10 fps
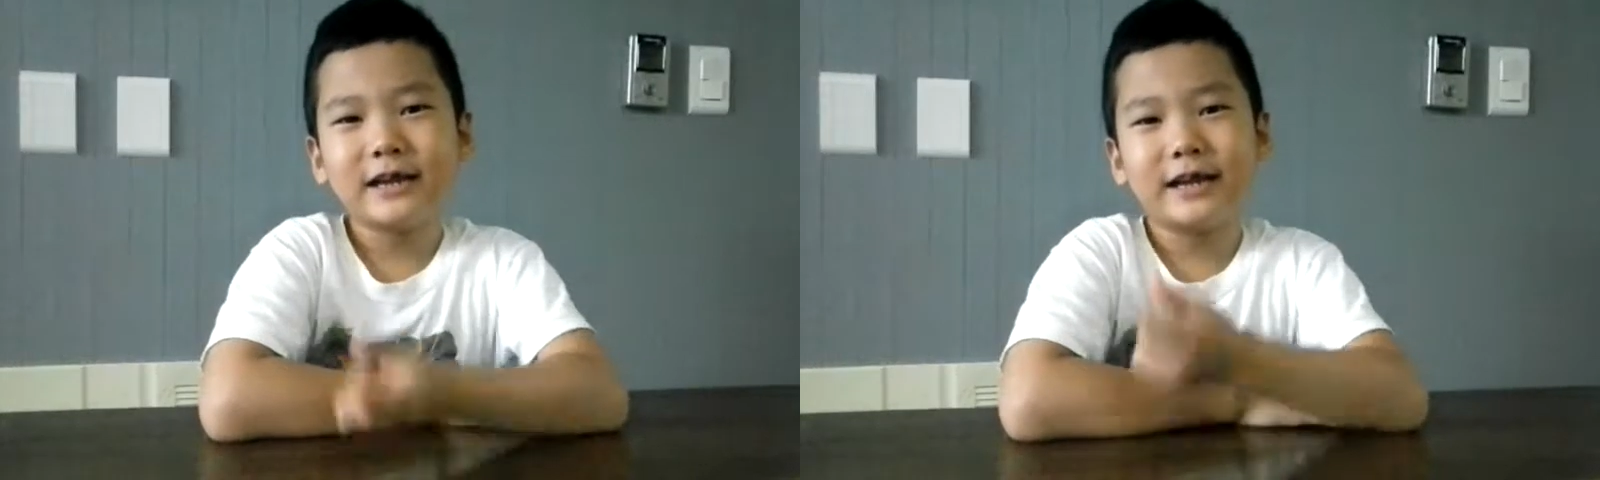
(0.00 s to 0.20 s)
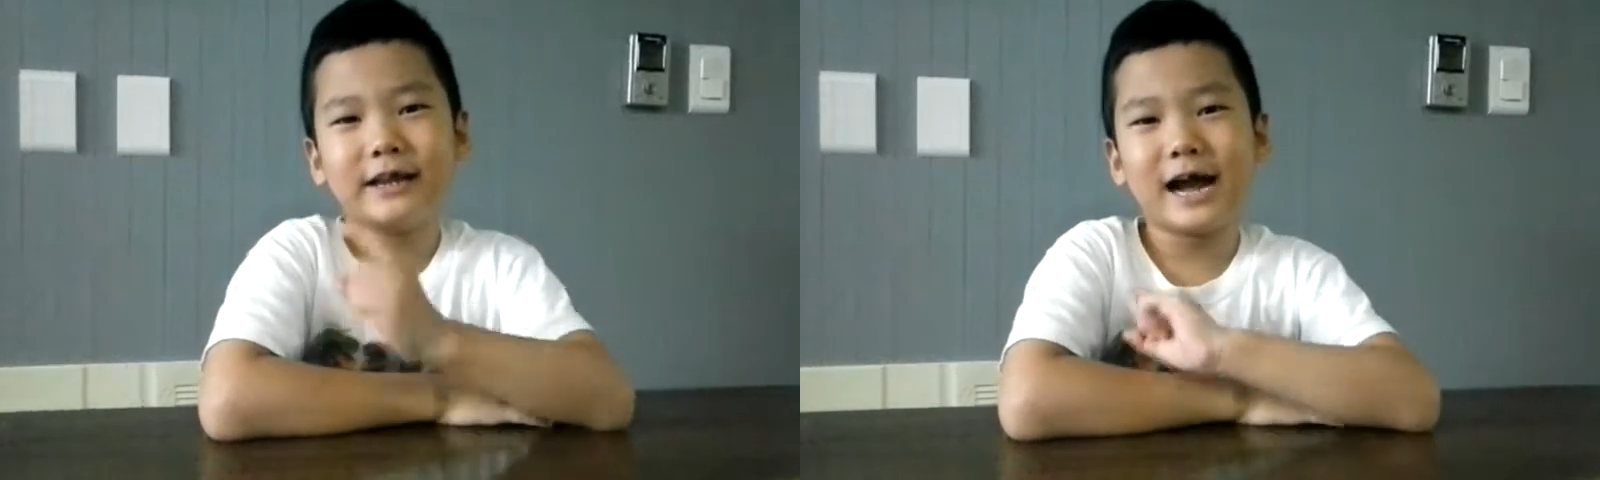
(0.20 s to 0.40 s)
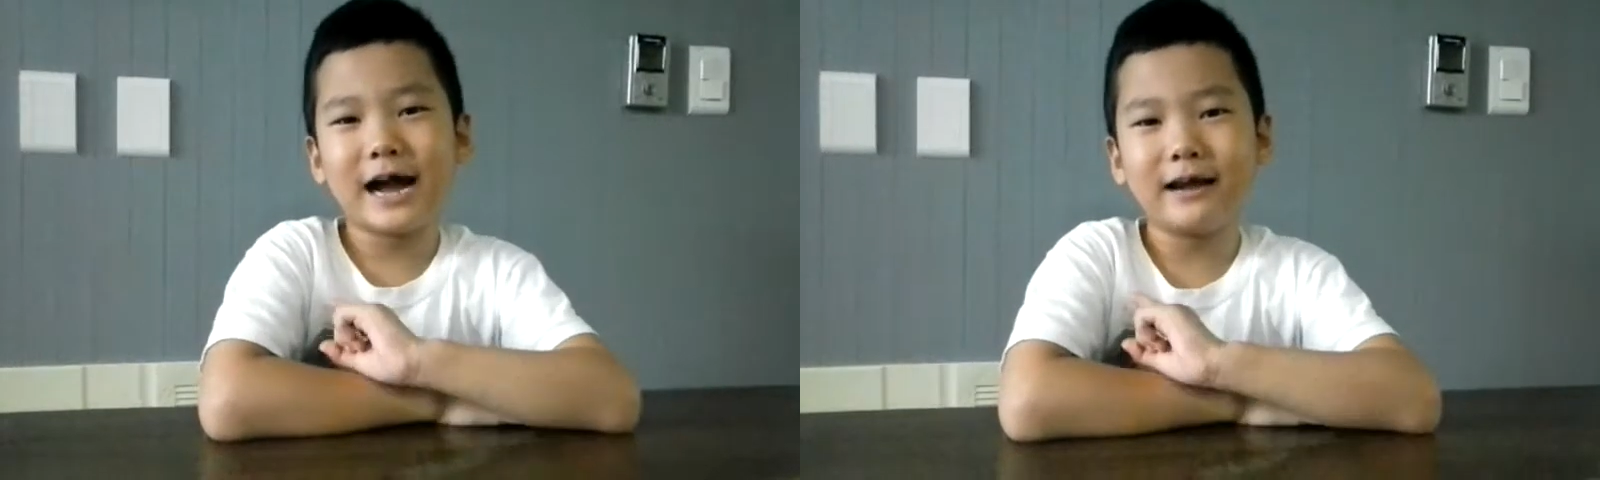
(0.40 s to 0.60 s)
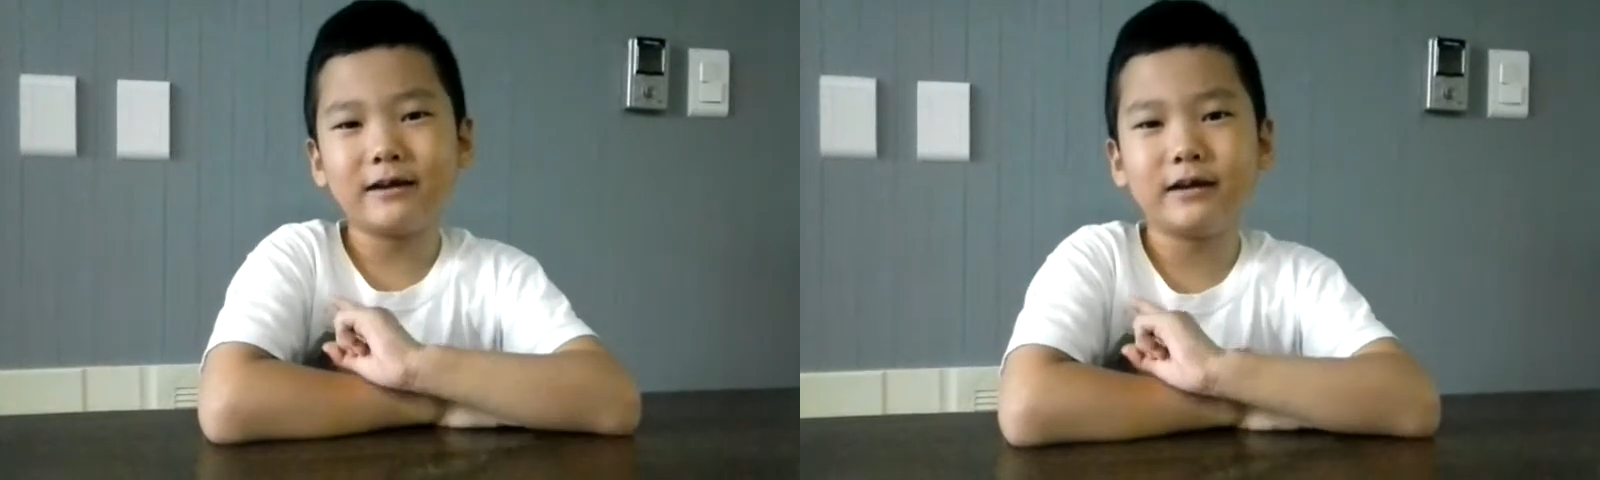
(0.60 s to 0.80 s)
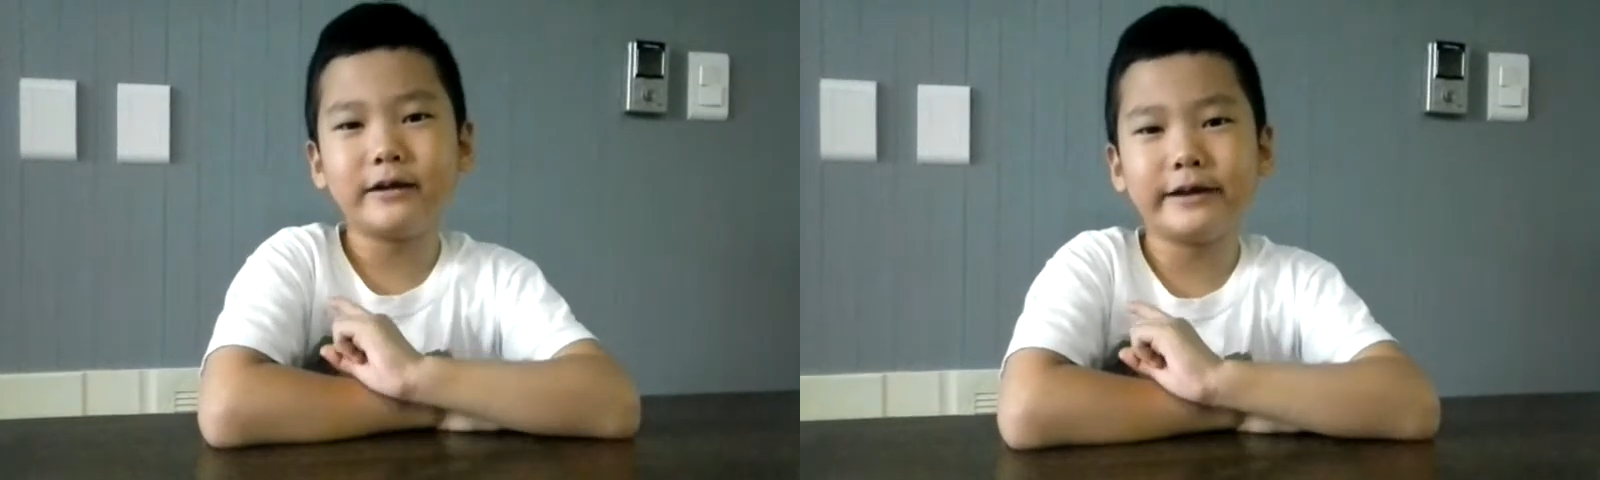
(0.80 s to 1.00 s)
and
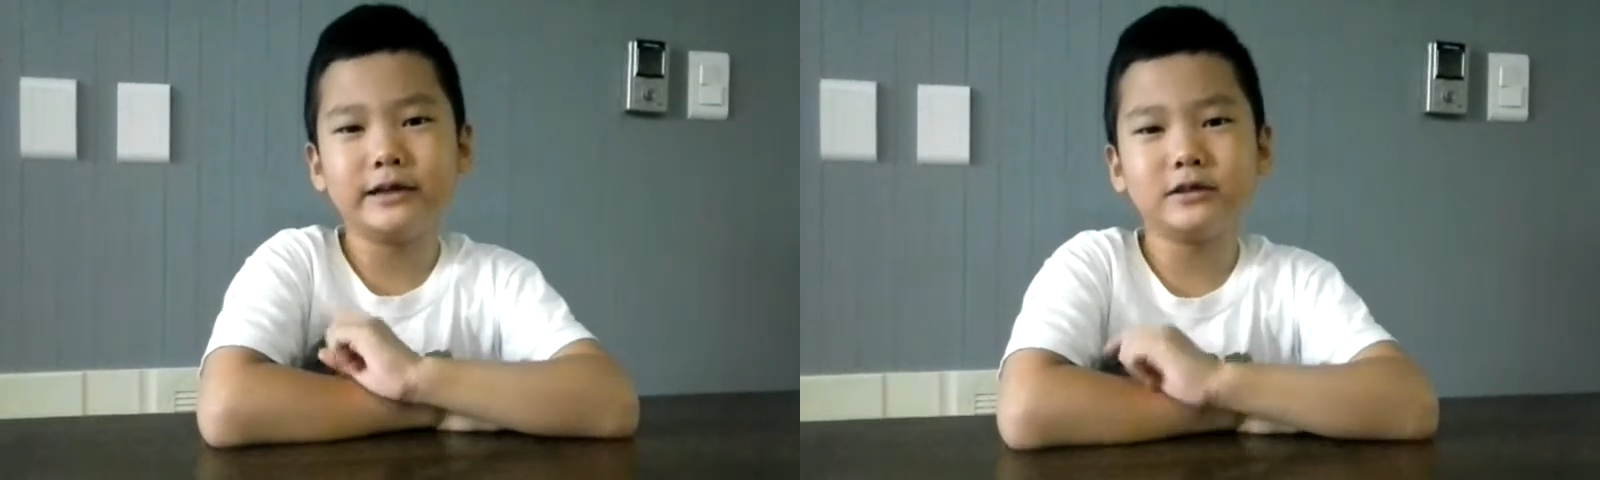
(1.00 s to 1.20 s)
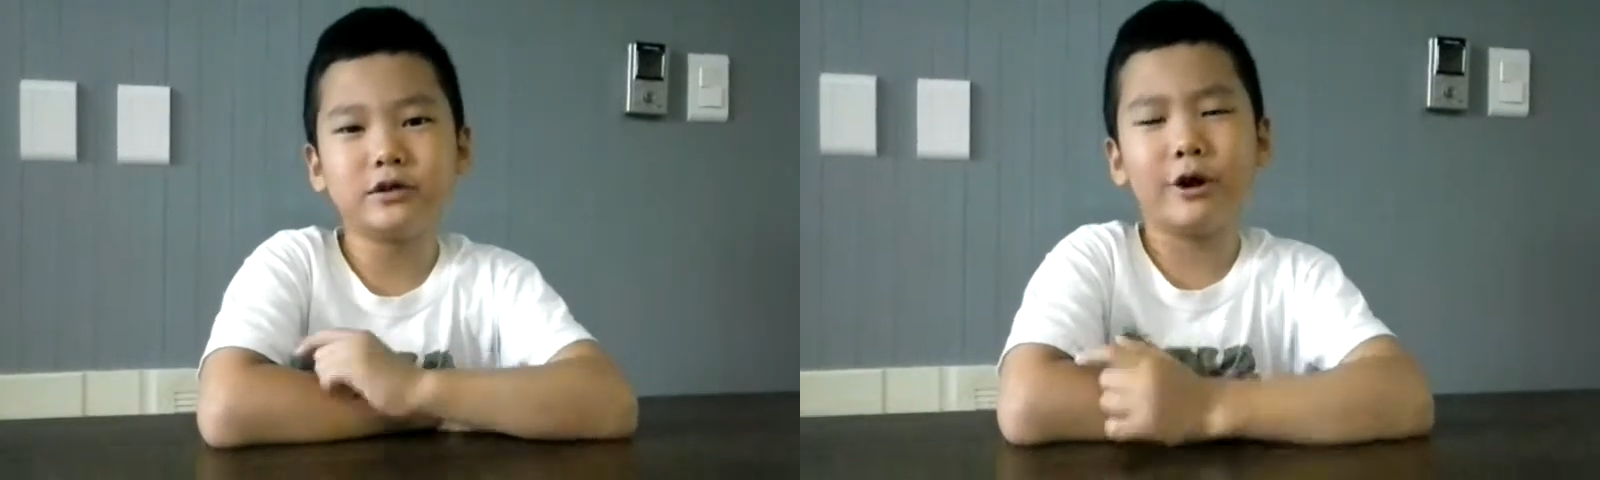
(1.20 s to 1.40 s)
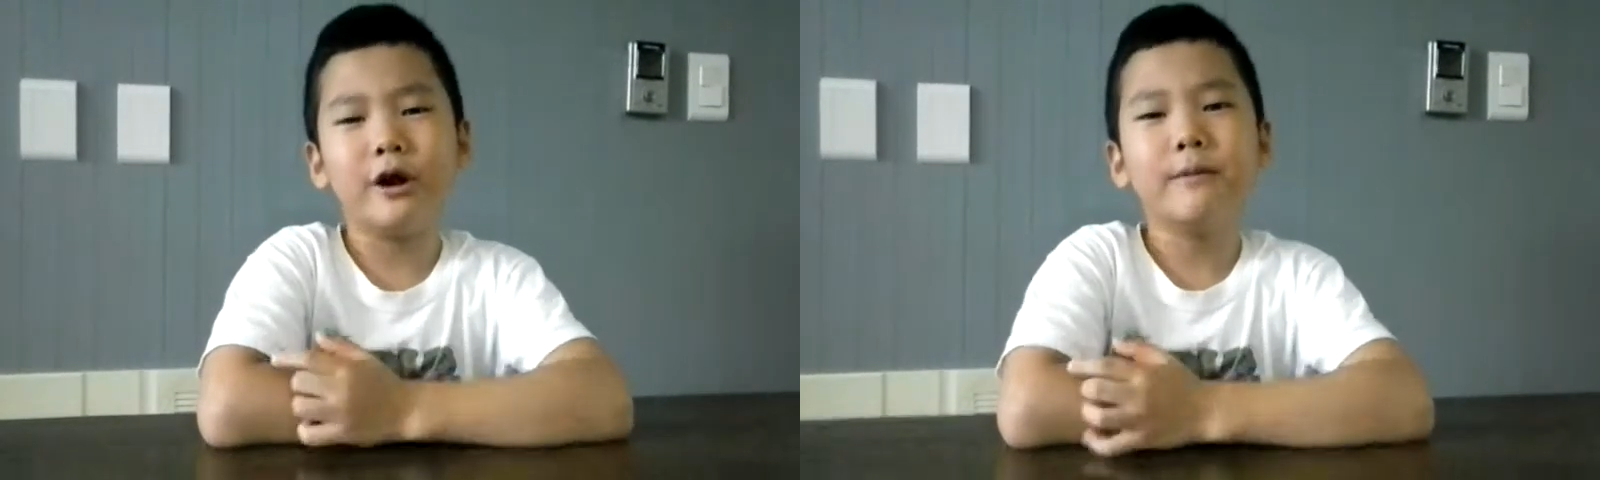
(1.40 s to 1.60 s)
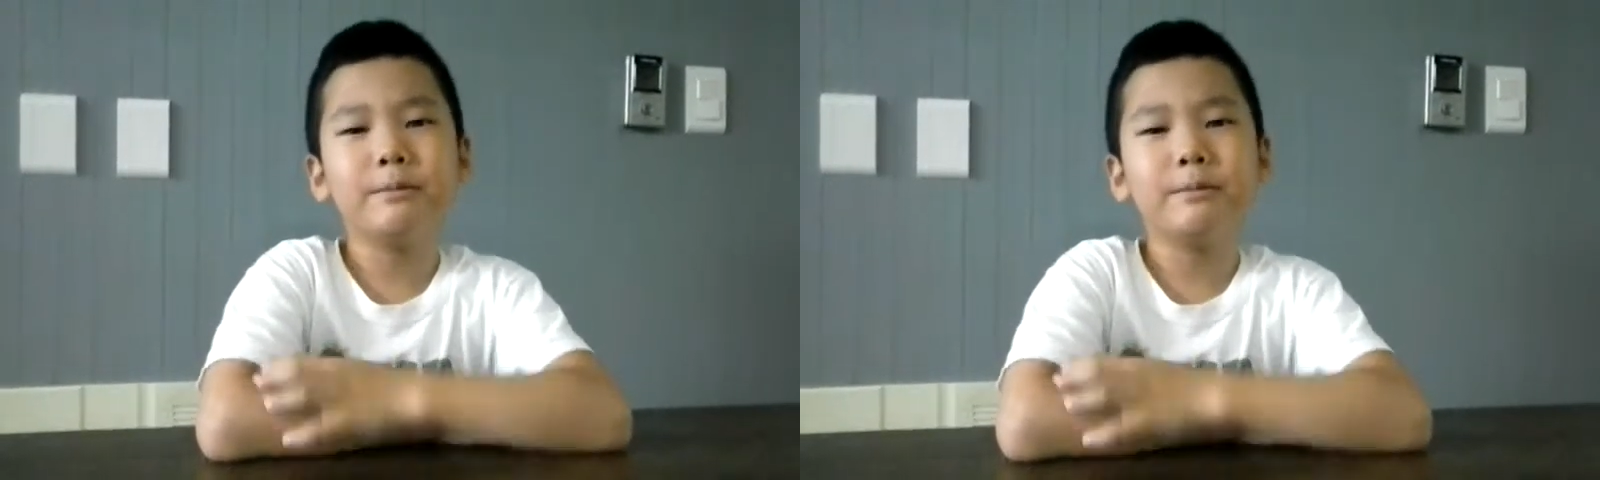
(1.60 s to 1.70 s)
I'm gonna answer,